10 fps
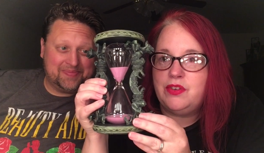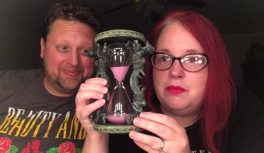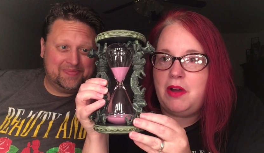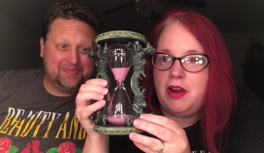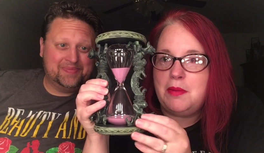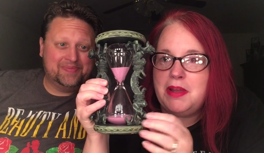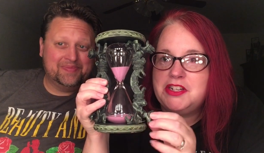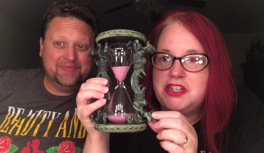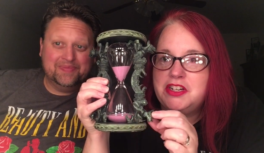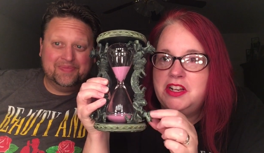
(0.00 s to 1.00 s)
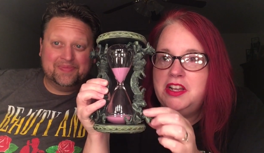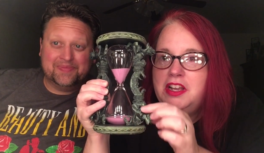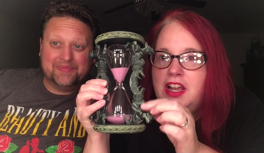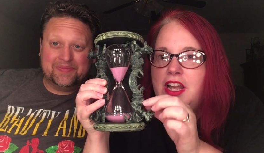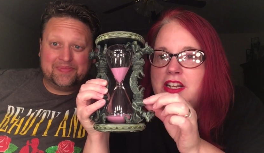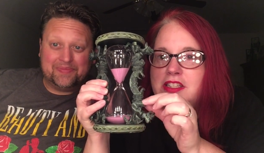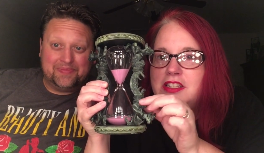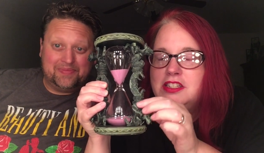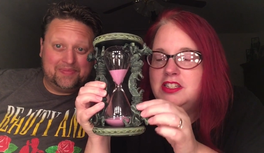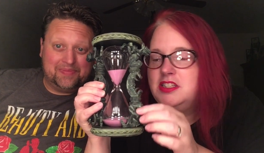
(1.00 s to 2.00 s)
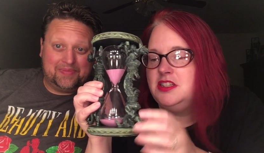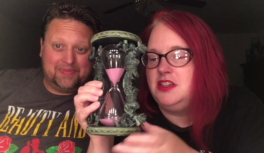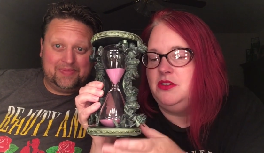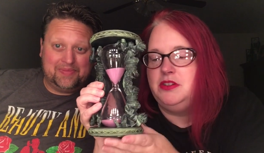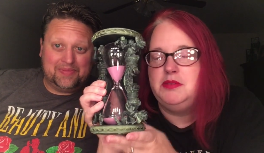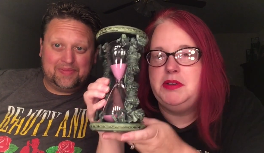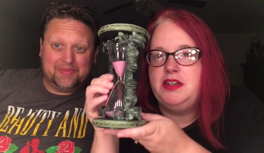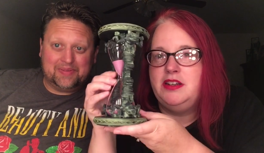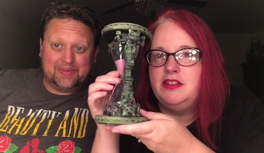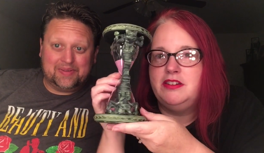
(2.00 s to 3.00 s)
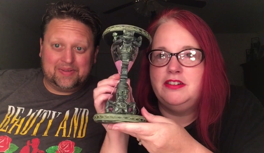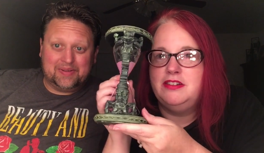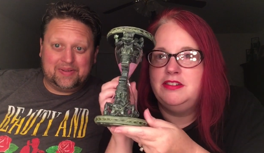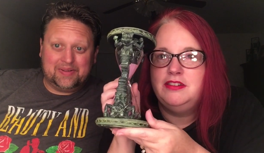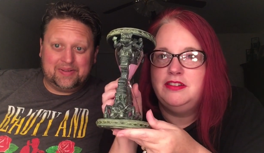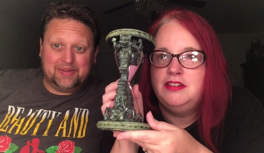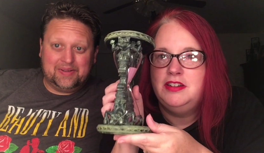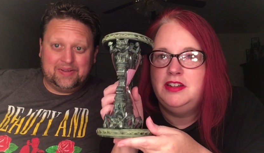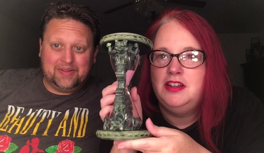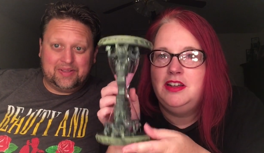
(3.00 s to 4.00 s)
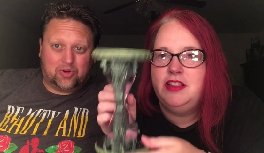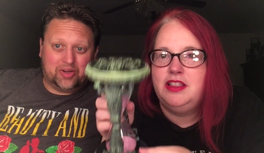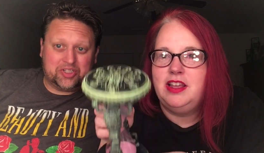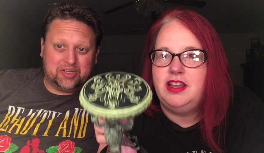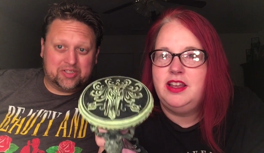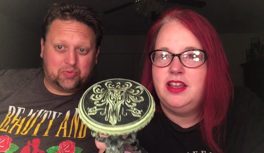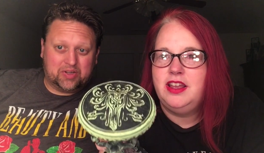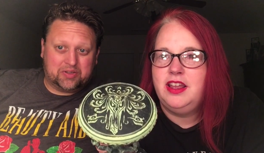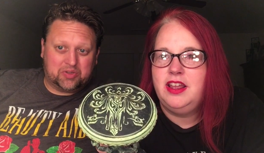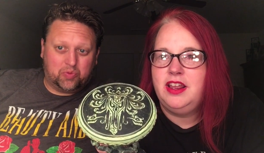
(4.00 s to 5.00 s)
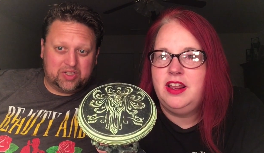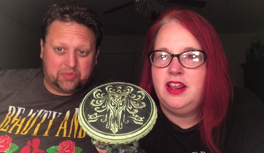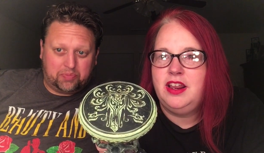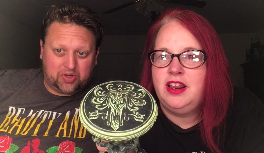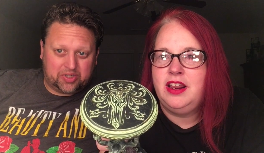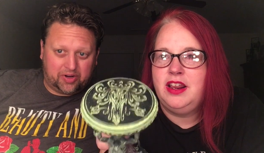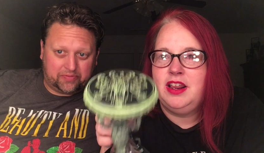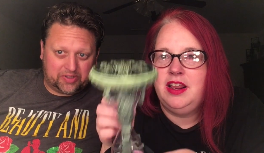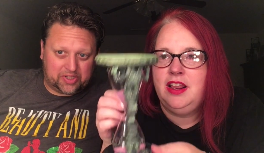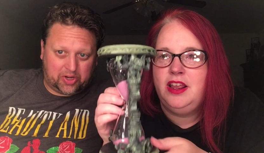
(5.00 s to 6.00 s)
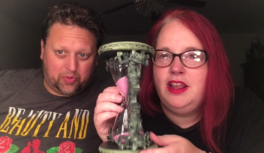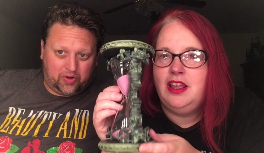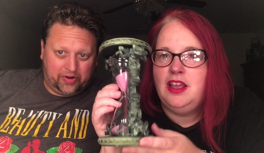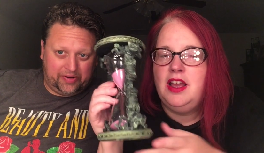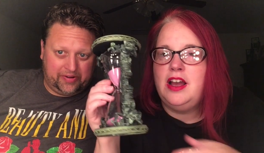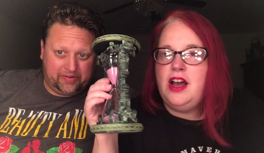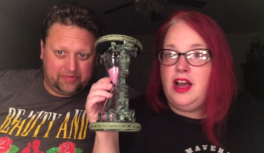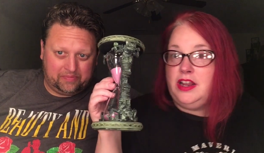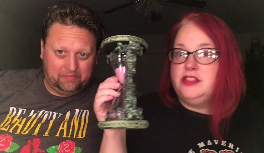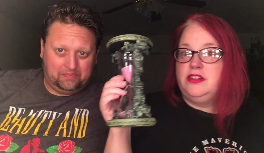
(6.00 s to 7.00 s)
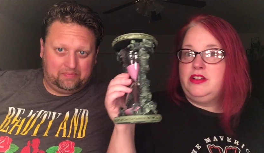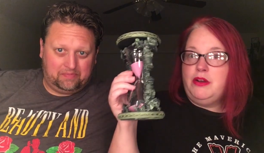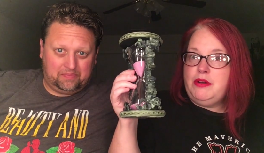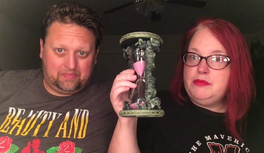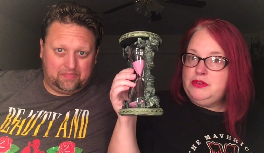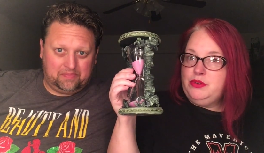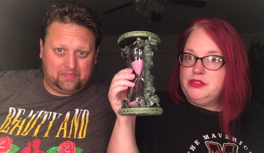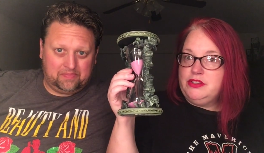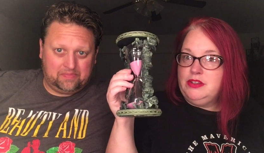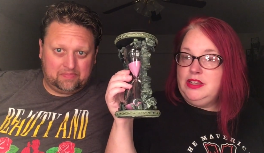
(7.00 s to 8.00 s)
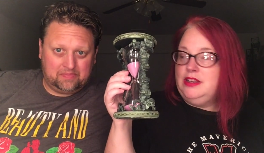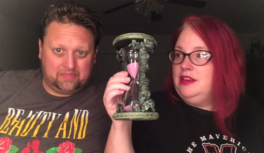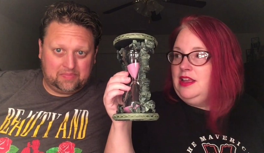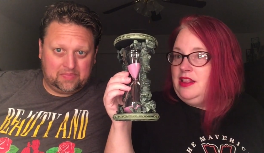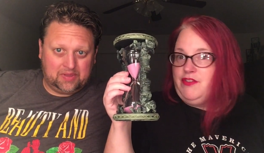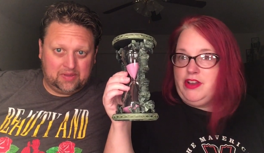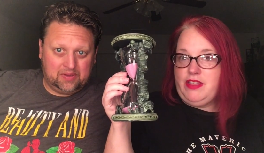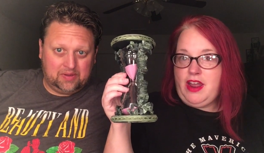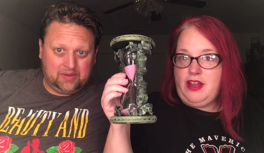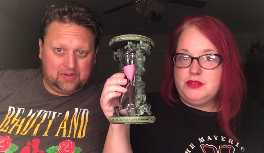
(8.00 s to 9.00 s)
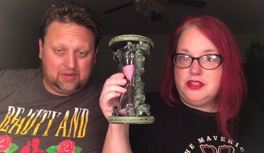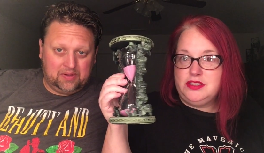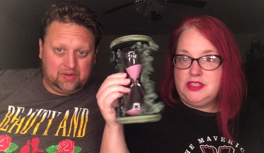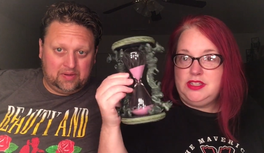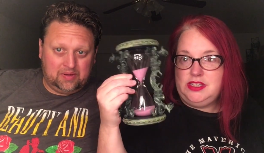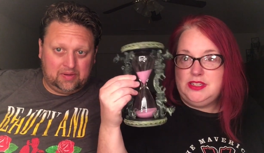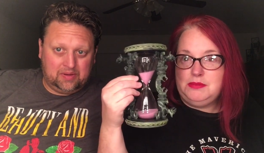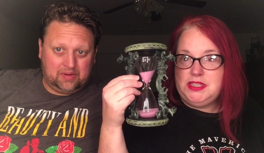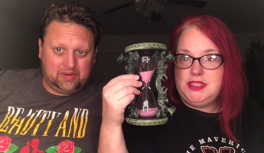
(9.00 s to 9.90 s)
Speaker 1: from Haunted Mansion, and this is just going to be another.
Speaker 2: The question thing. is which which bookshelf does it go on?
Speaker 1: Uh, it's going to go up towards in at the front of the house because this needs to be